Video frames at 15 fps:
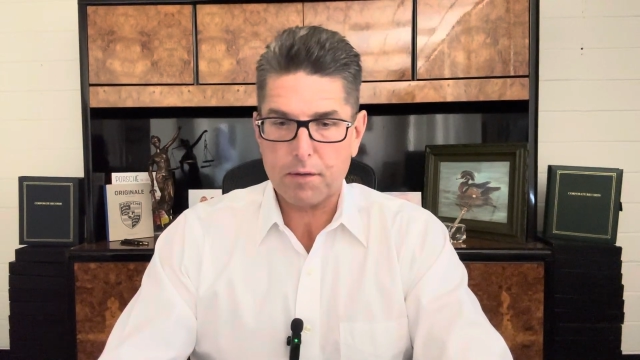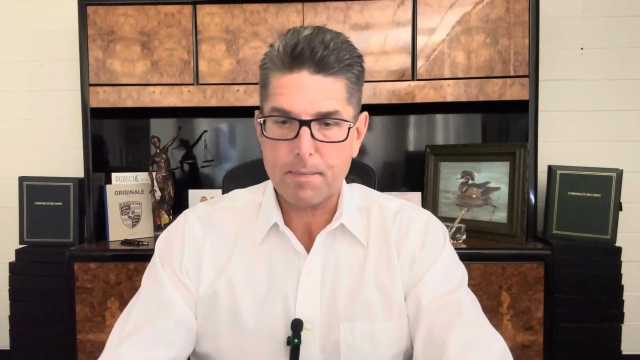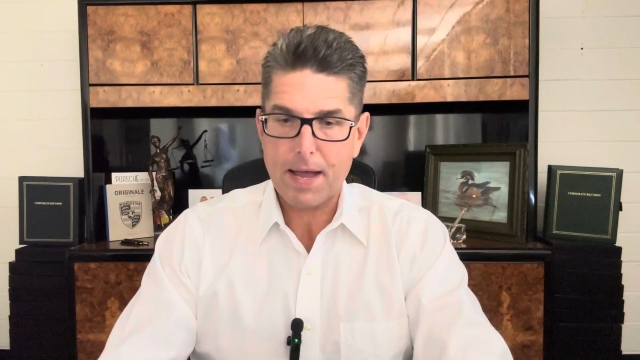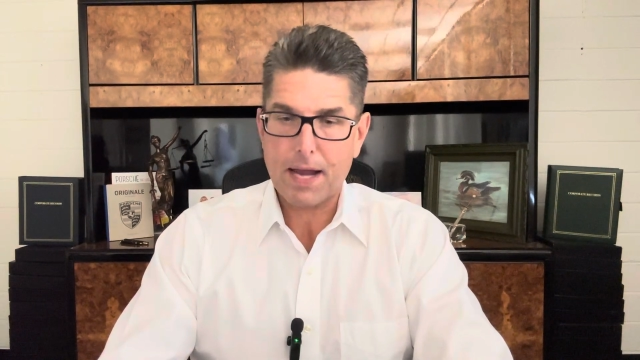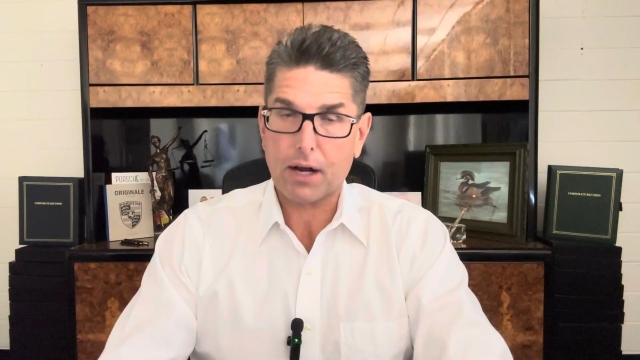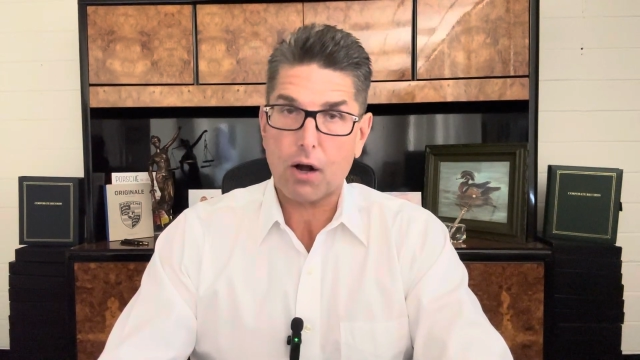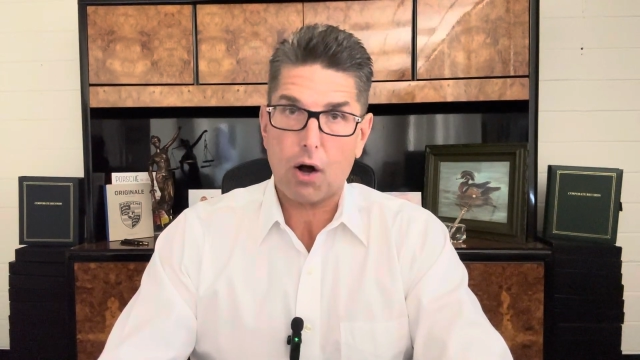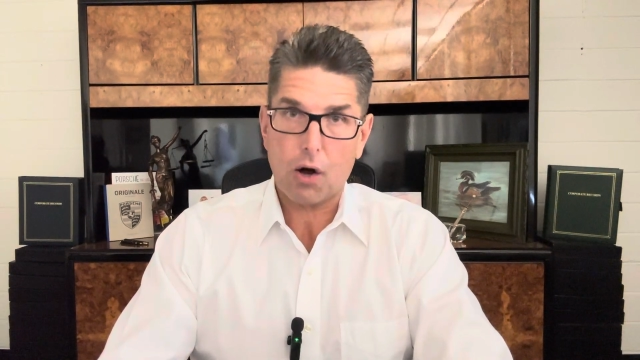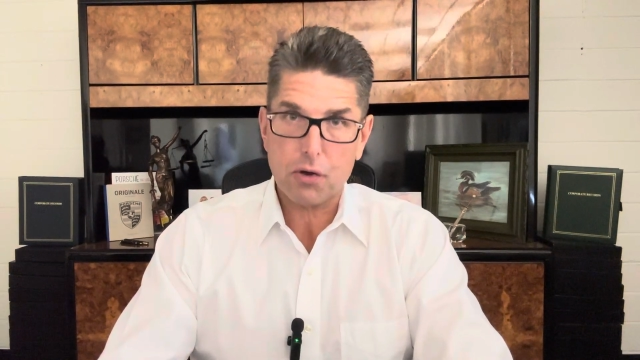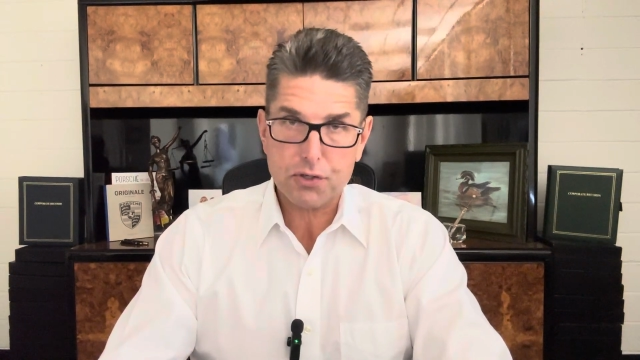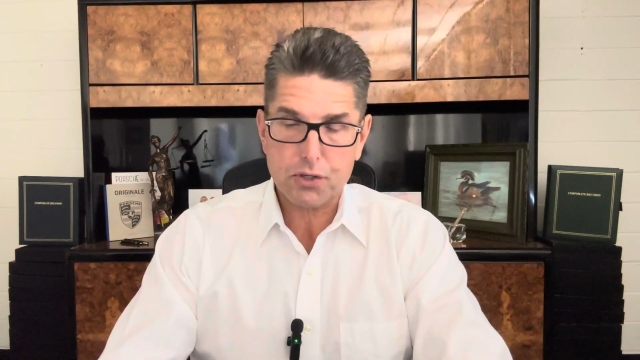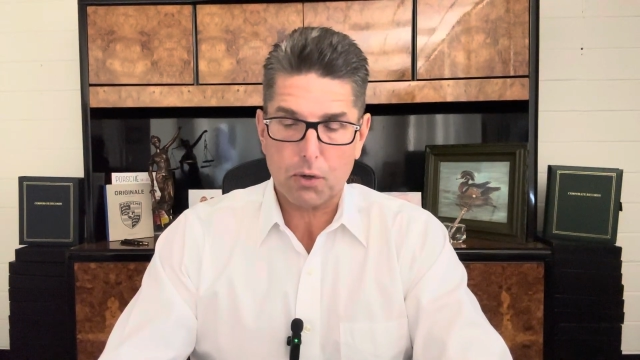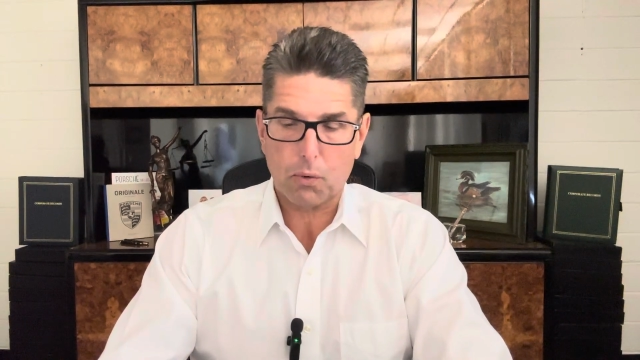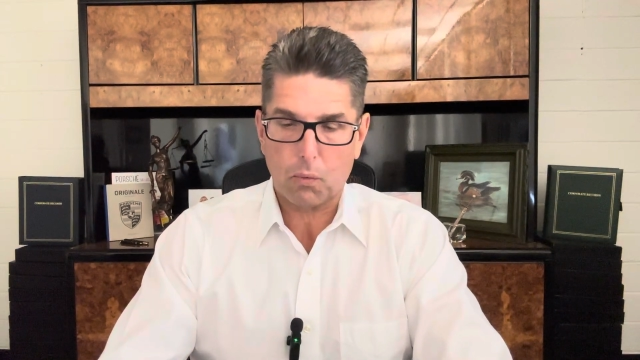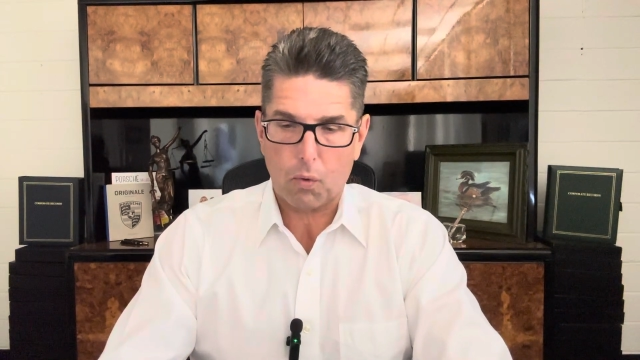The bank
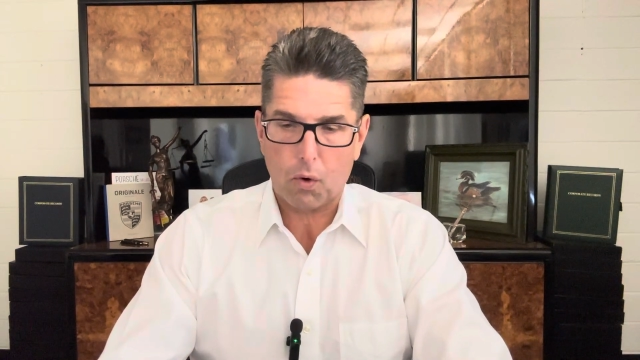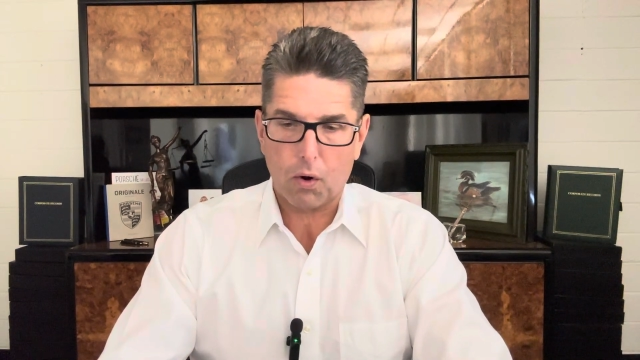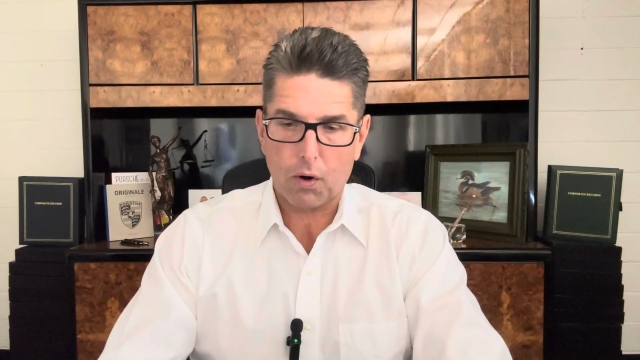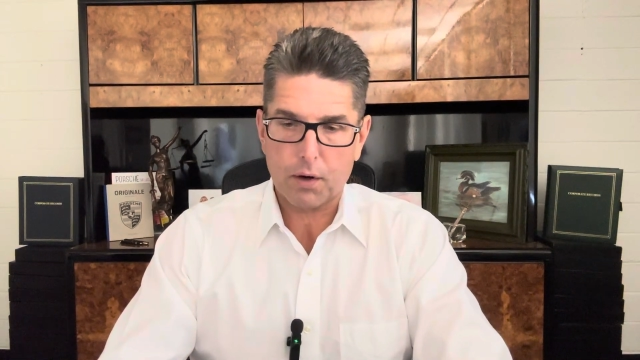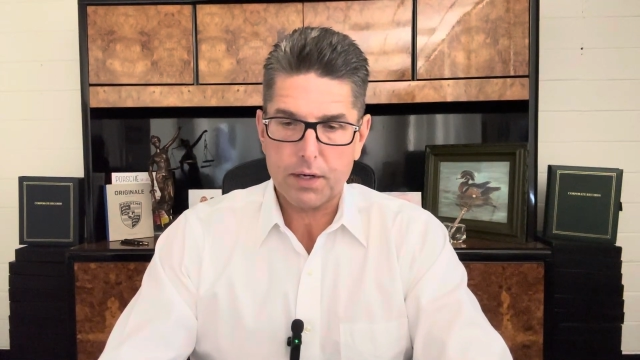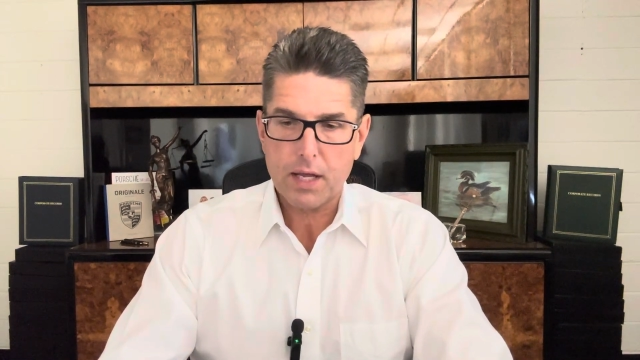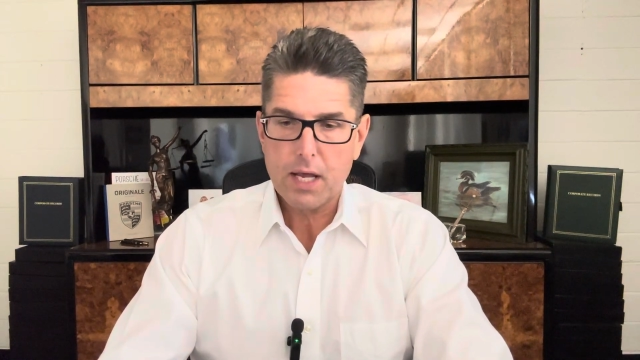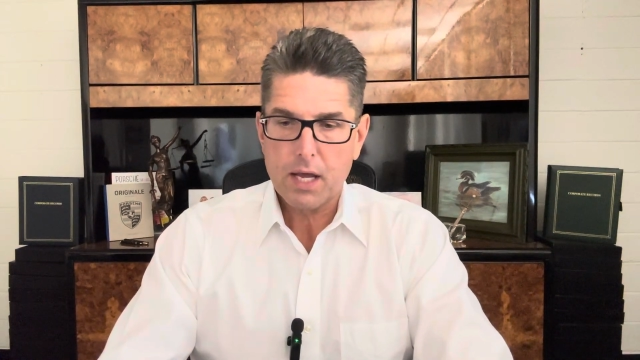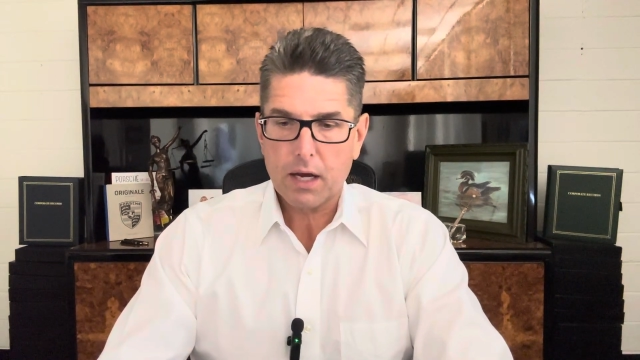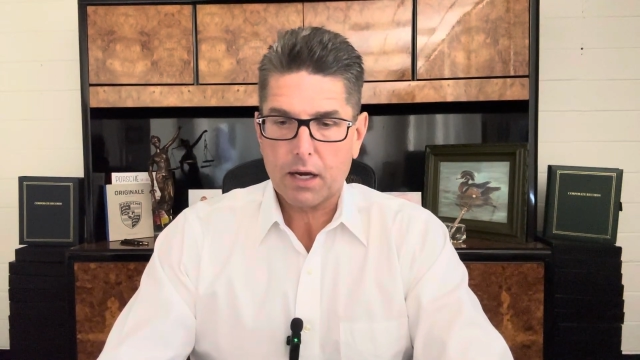also warned